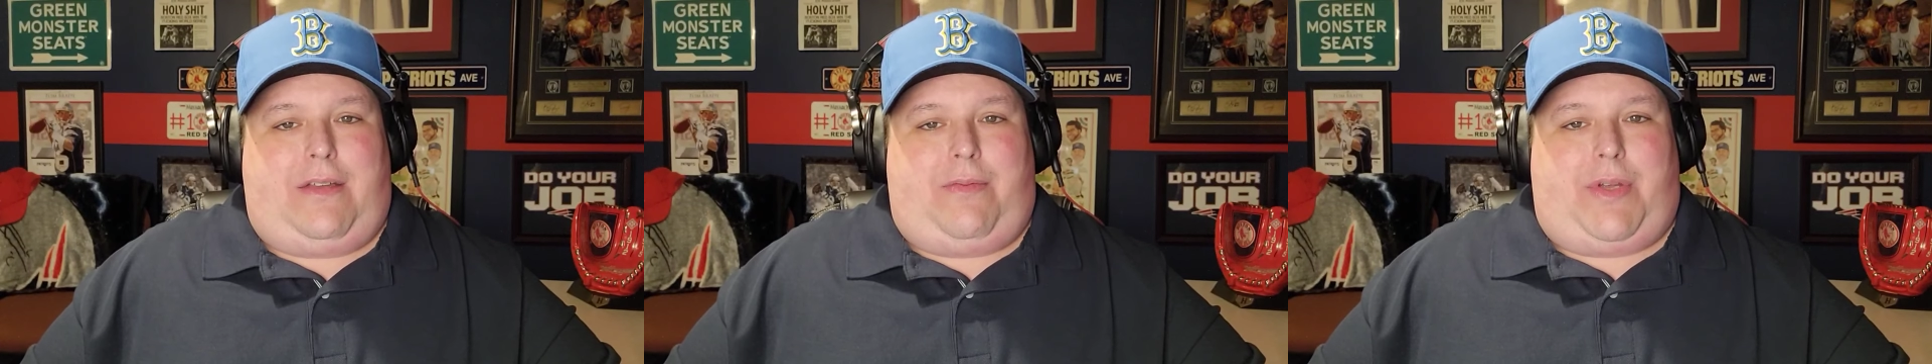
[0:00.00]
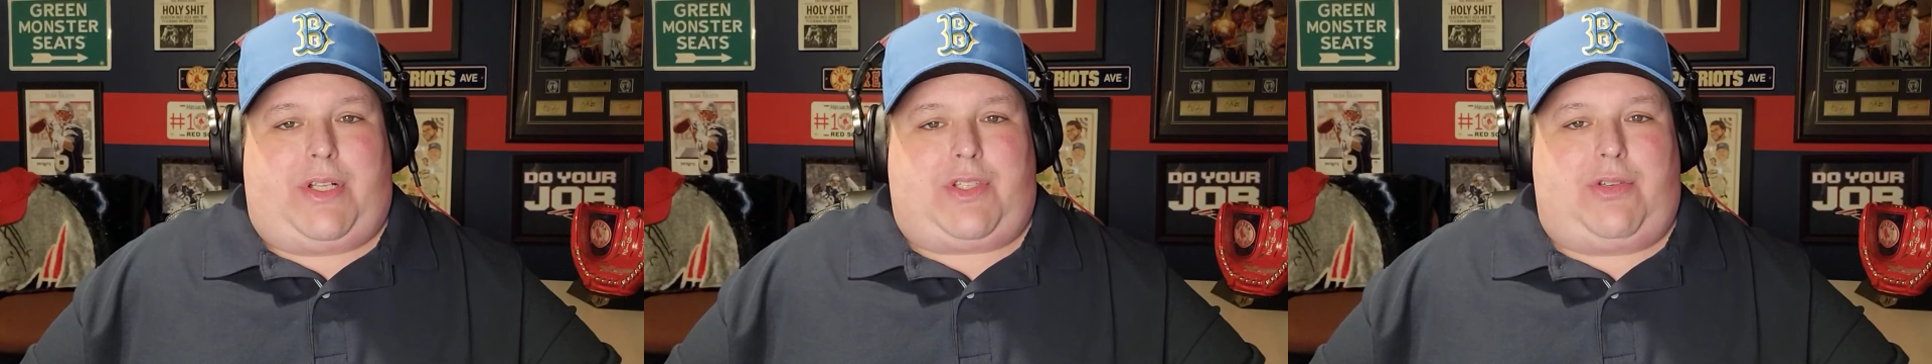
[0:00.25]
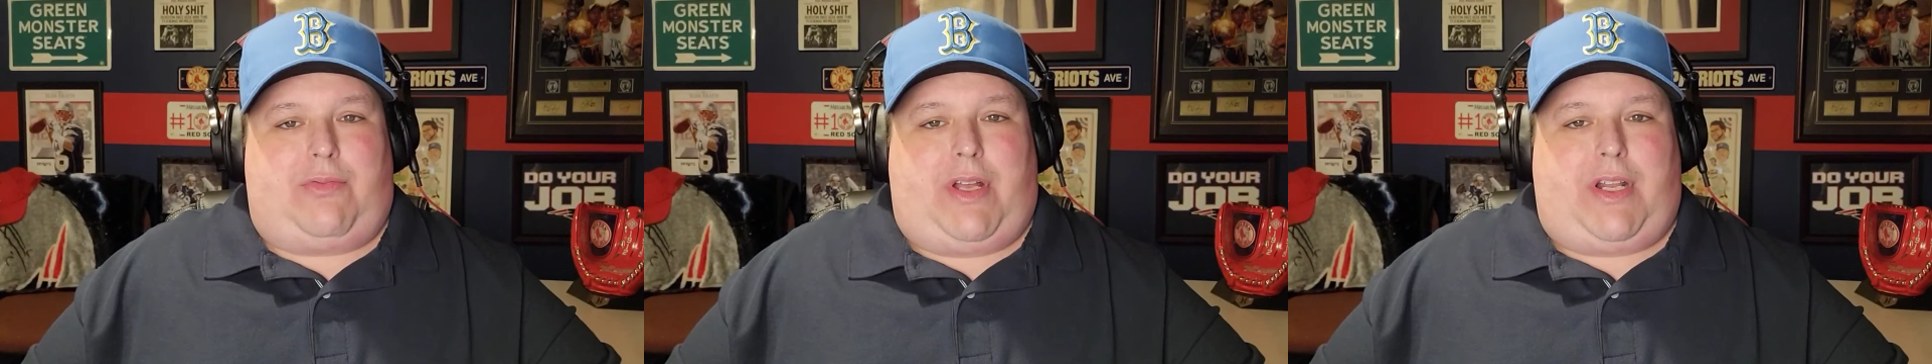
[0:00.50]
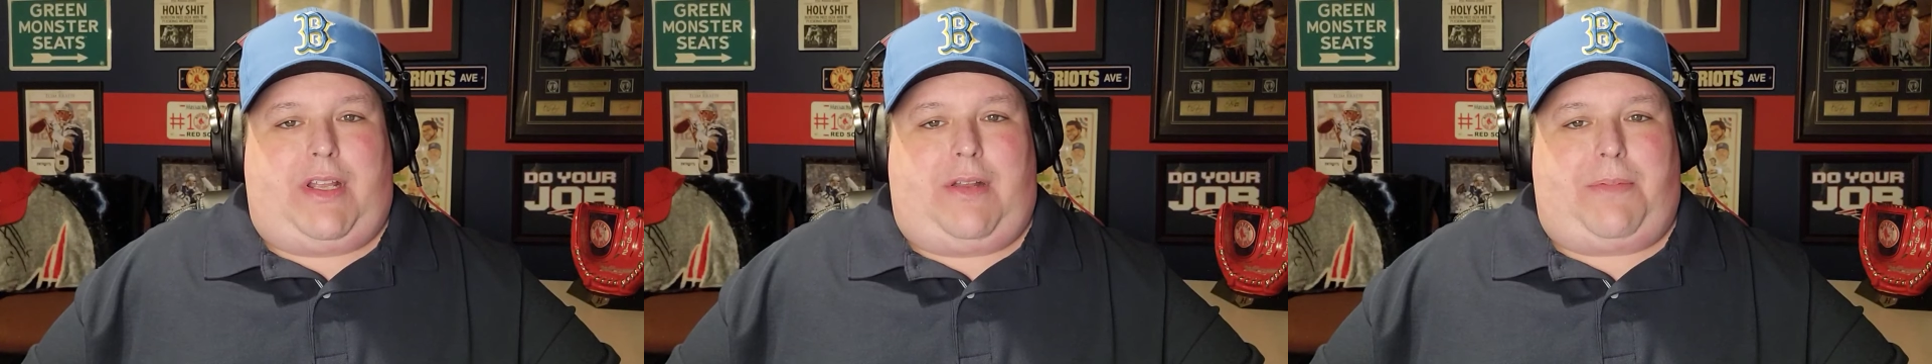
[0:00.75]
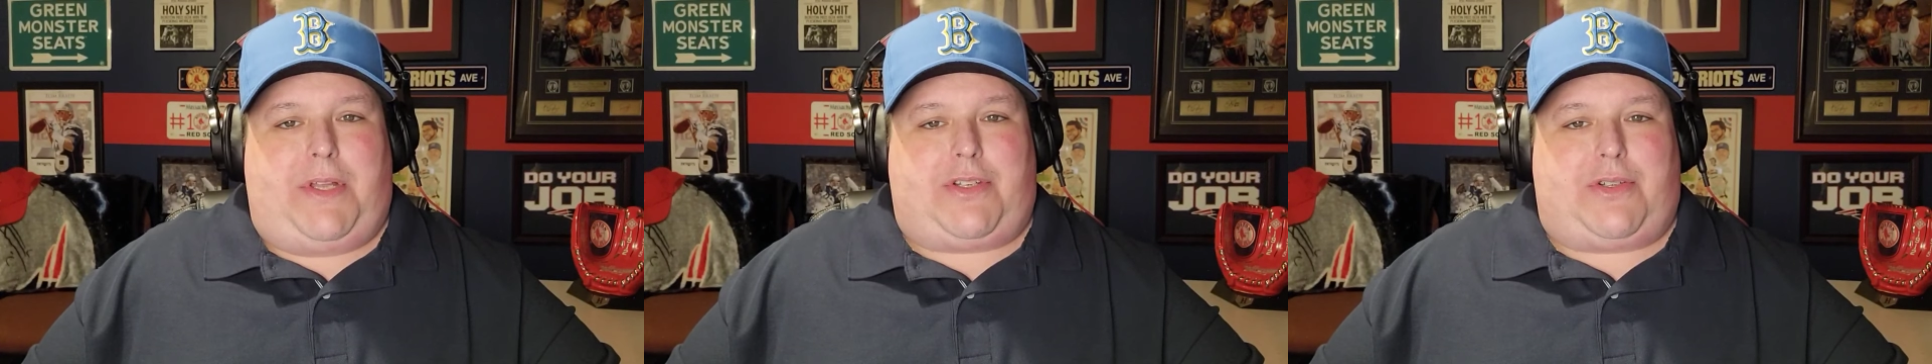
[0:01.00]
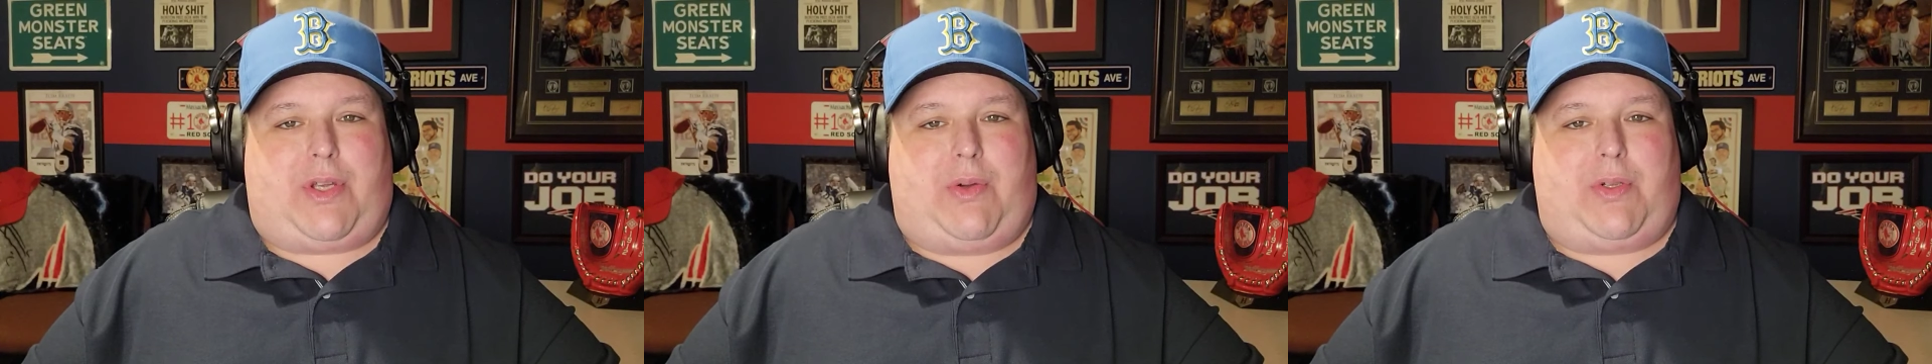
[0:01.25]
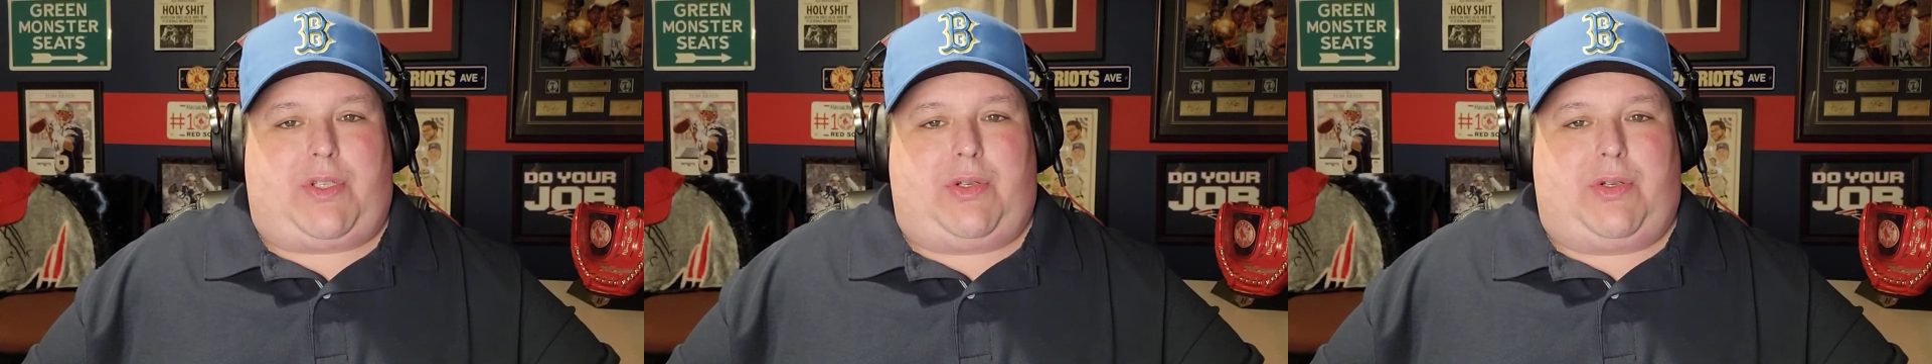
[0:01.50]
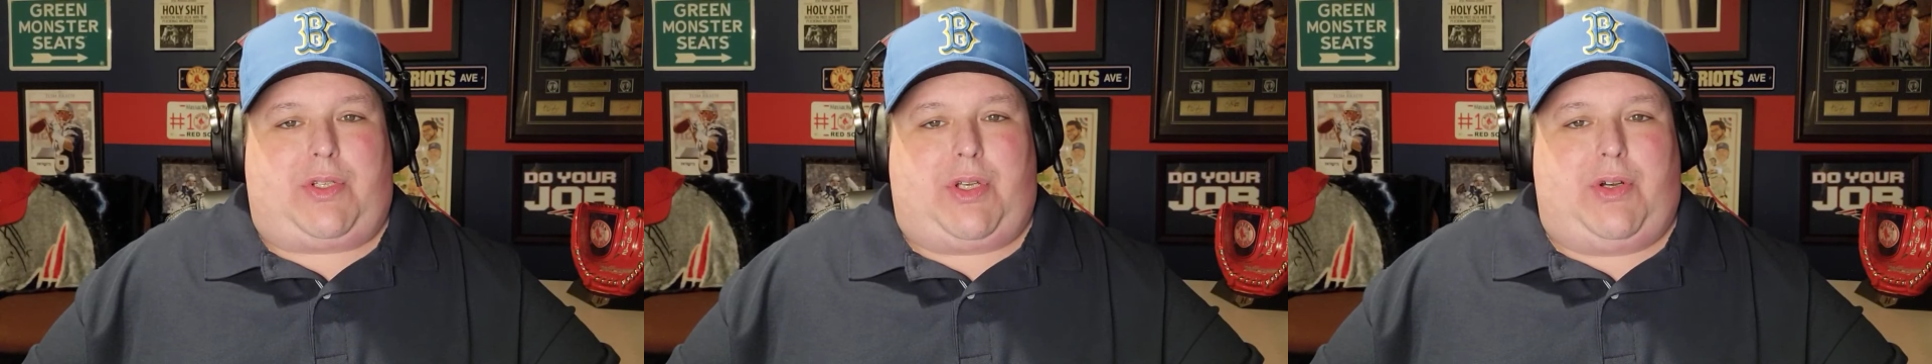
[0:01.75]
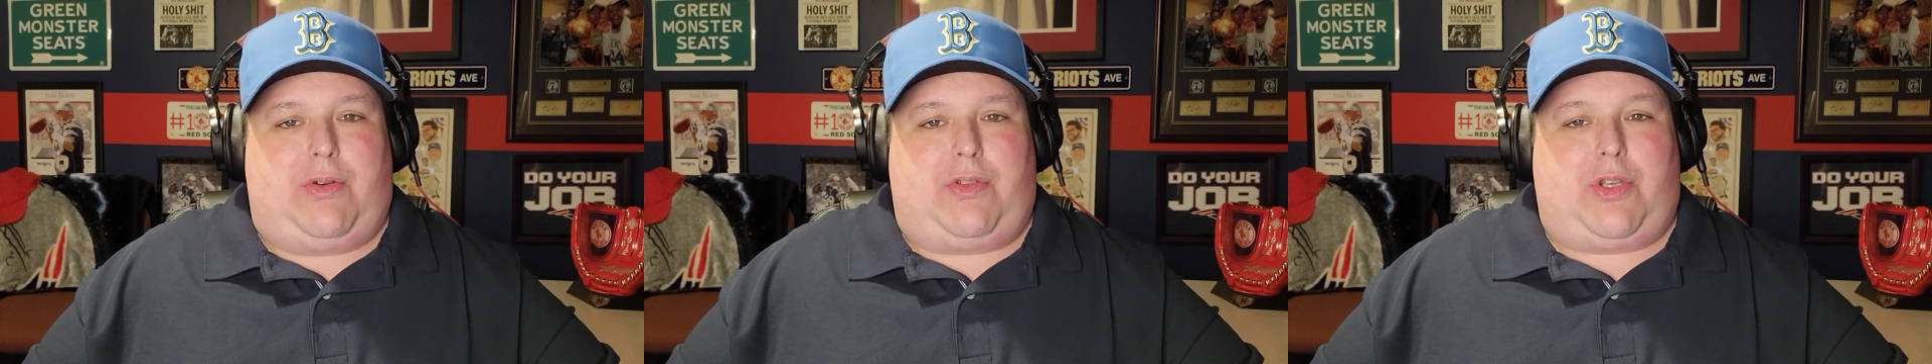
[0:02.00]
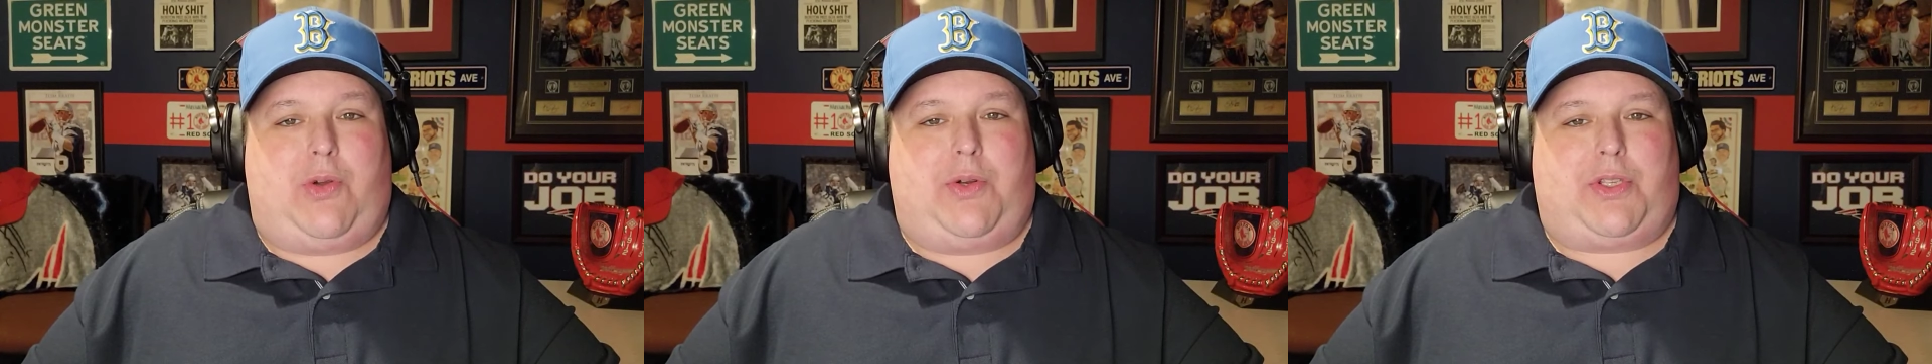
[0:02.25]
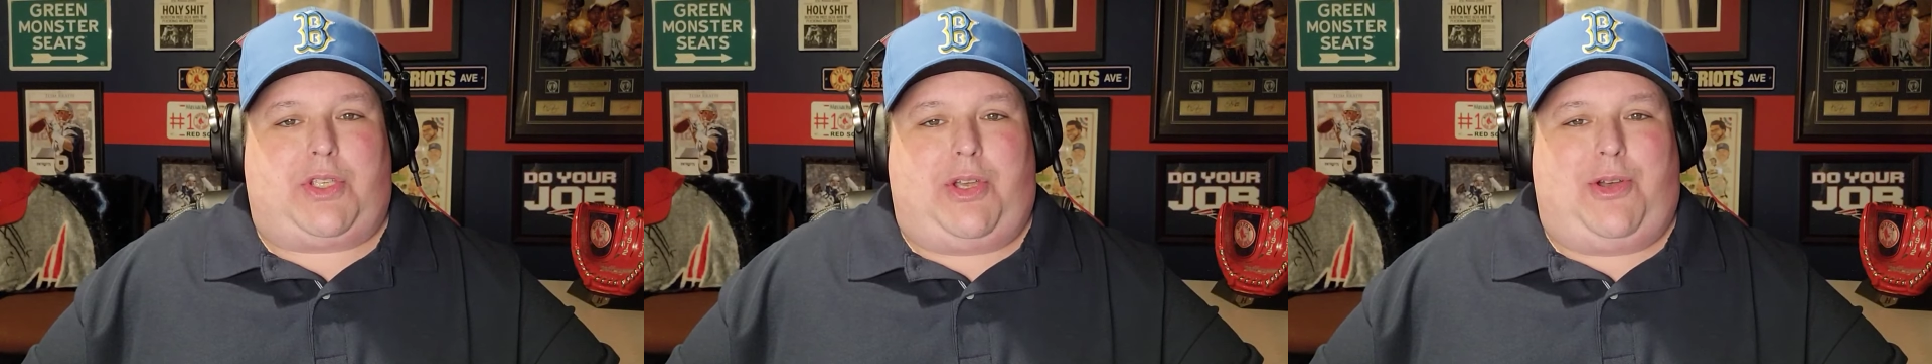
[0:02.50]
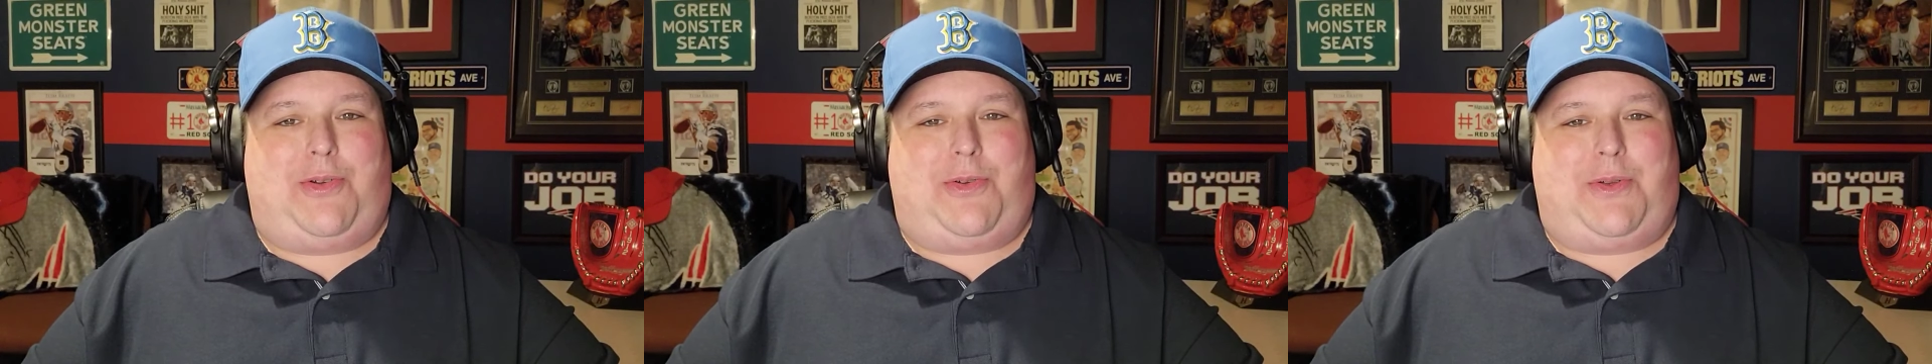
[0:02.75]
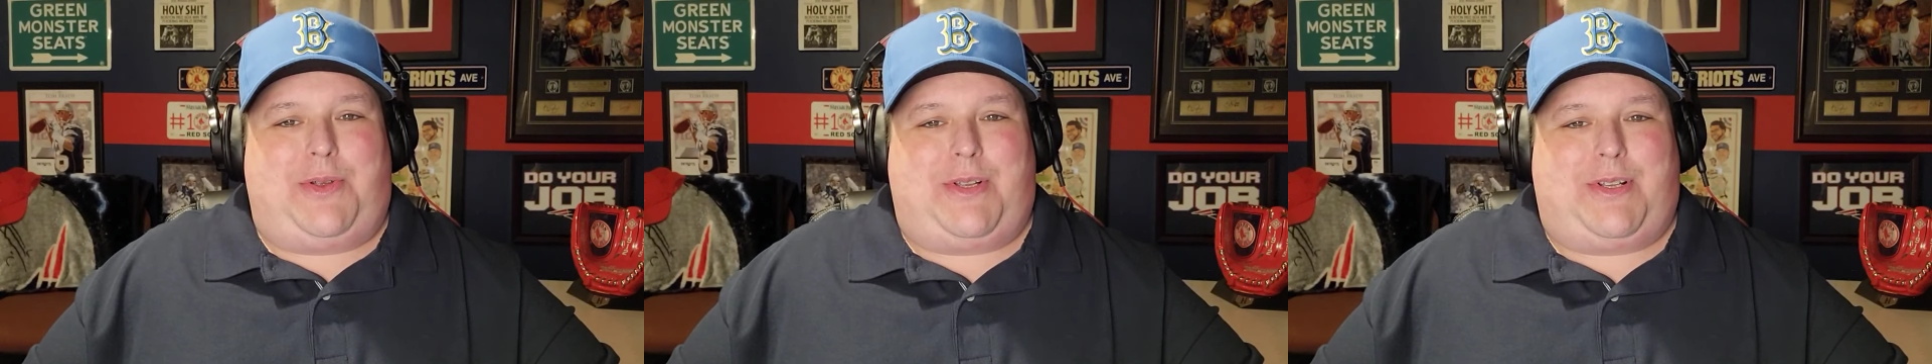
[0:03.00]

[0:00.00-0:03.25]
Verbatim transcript: We got two right-handed pitchers going toe to toe, toe to toe.